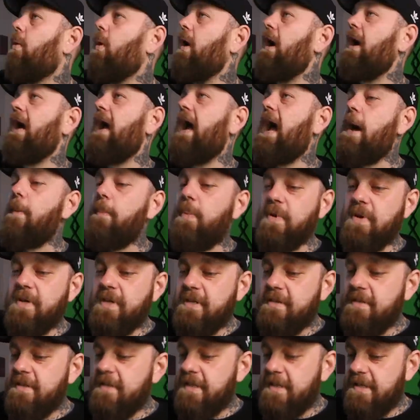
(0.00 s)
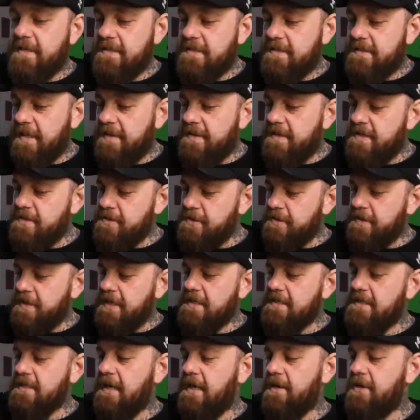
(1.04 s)
What happened in this, and these are
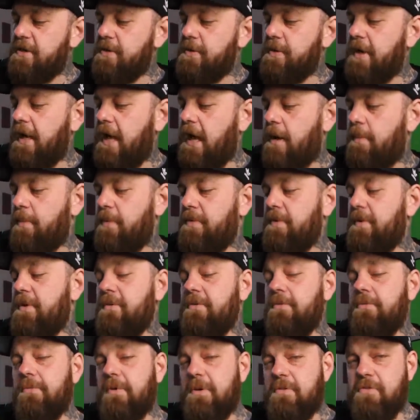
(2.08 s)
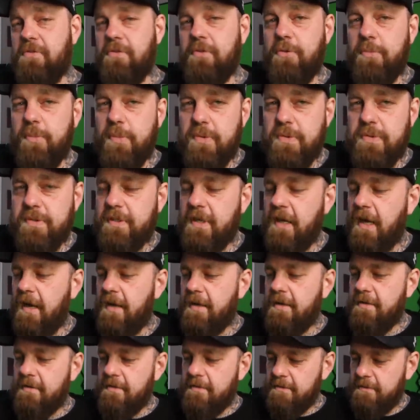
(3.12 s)
things that I knew would happen, the original
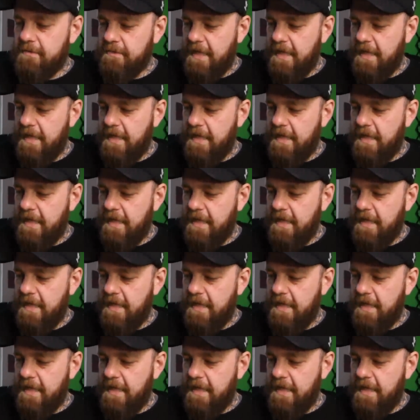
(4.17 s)
BoostGod